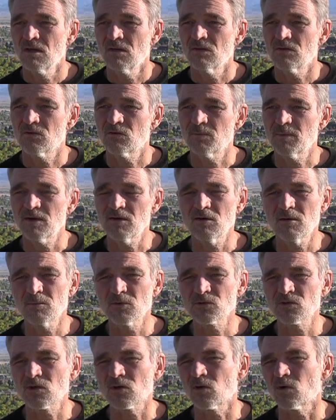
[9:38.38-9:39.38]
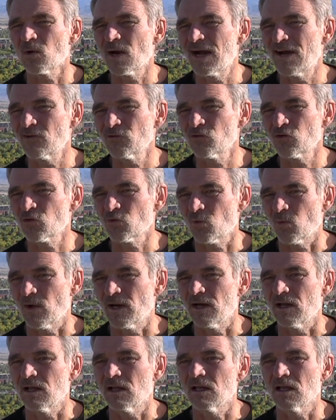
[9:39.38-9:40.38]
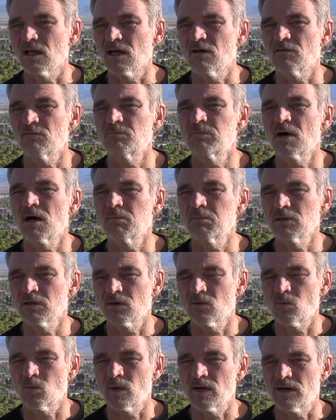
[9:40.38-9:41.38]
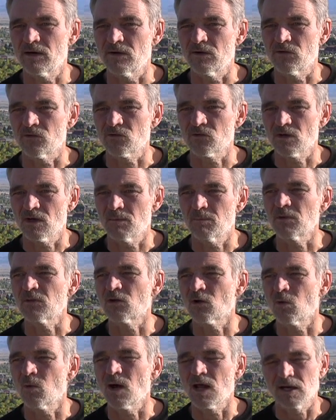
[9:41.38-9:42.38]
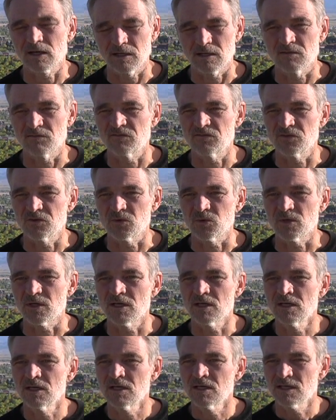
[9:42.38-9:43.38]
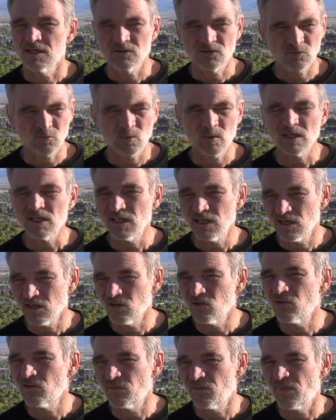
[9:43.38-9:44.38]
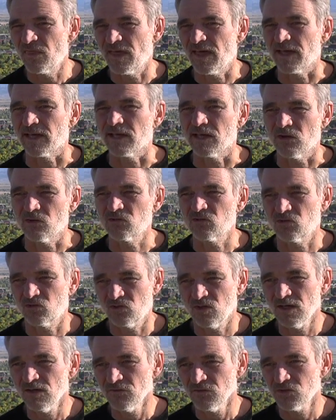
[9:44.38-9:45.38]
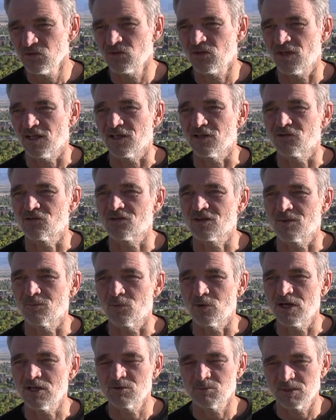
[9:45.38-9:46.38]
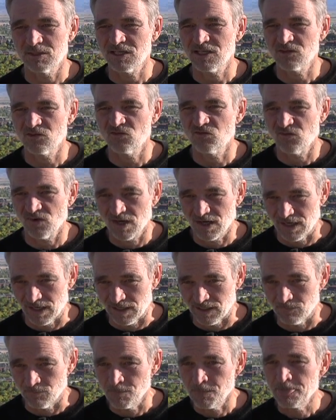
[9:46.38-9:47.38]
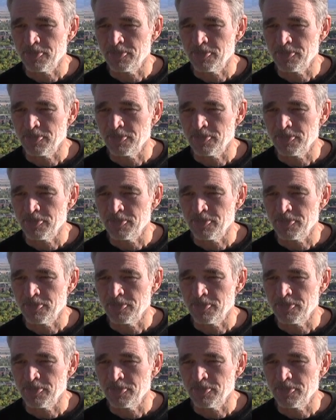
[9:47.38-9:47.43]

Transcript: there's been almost a groundswell of public awareness about the quality of food. That's really a good thing. It's a selfish thing in some ways, but that's fine